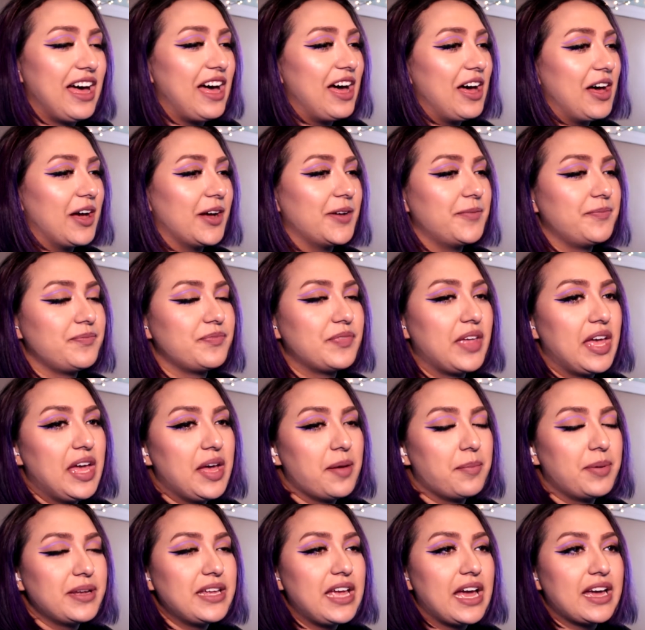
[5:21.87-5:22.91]
Um,
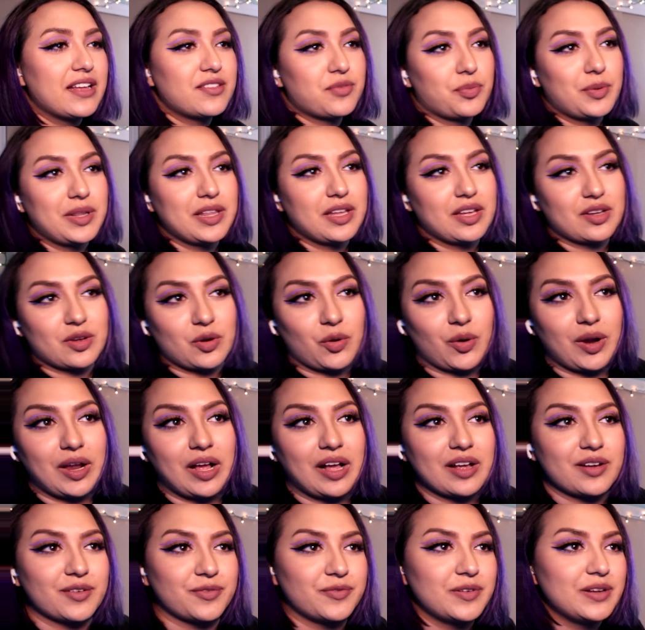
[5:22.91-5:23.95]
but yeah, it's really good
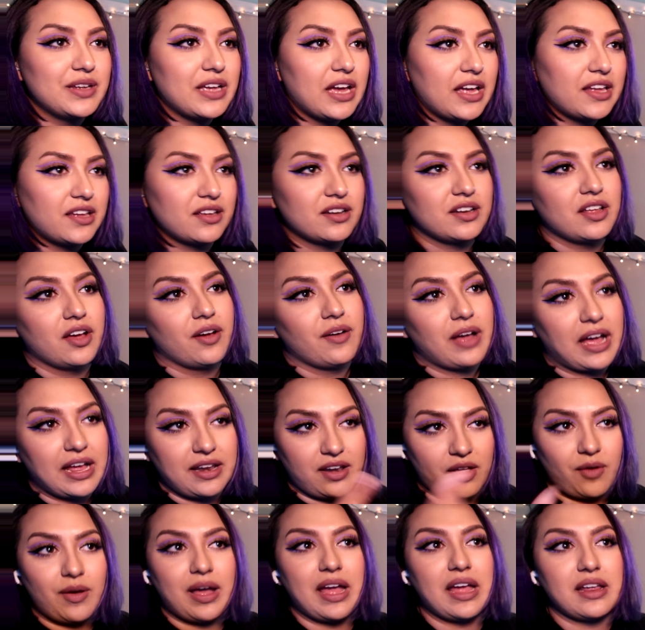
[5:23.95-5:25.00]
choreography. You know, I
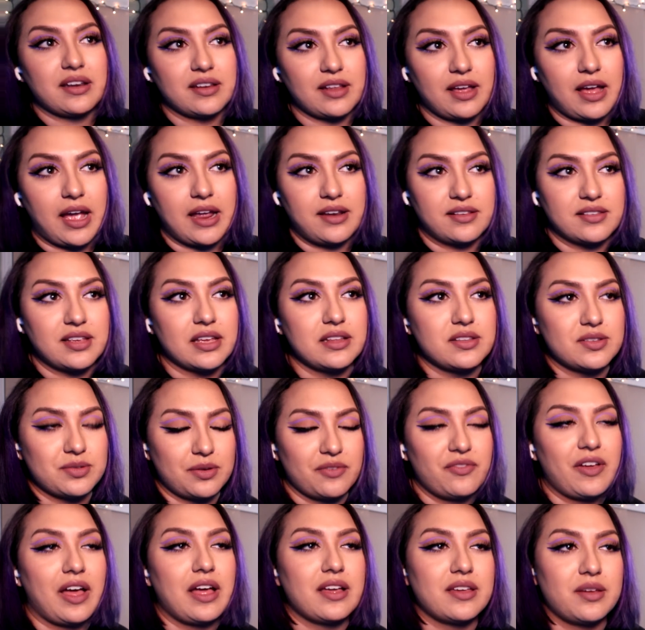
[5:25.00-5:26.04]
know I, I tend to
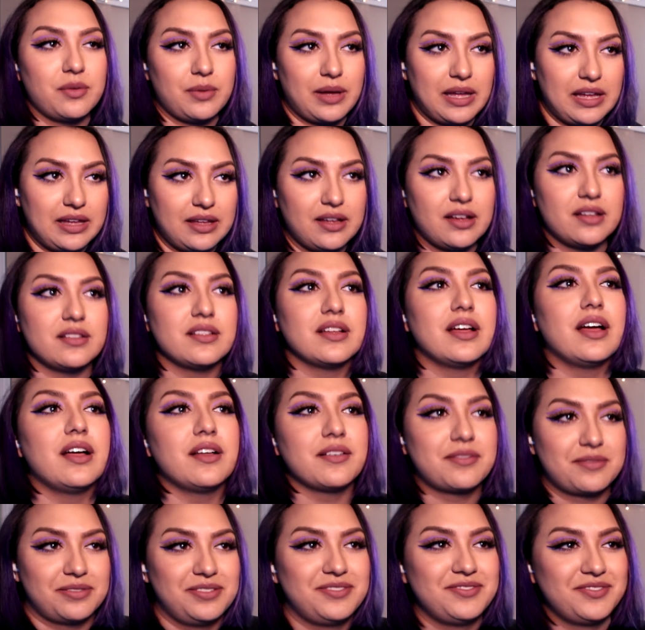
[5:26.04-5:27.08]
evaluate a,
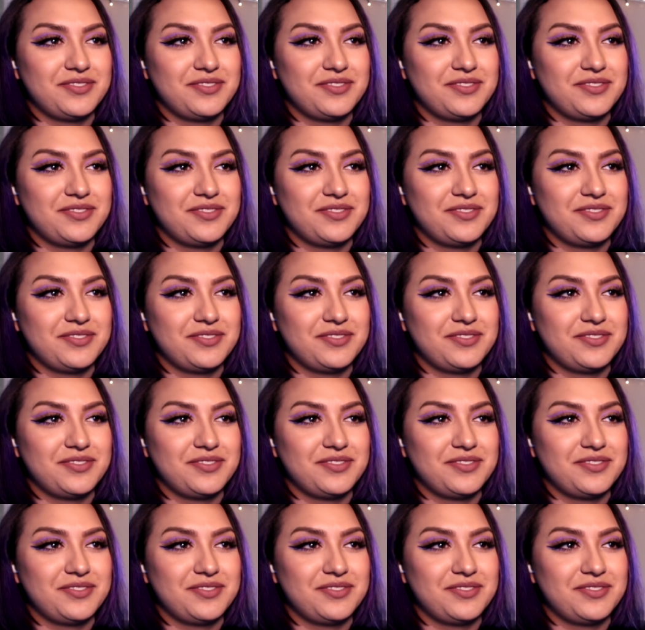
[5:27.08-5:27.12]
a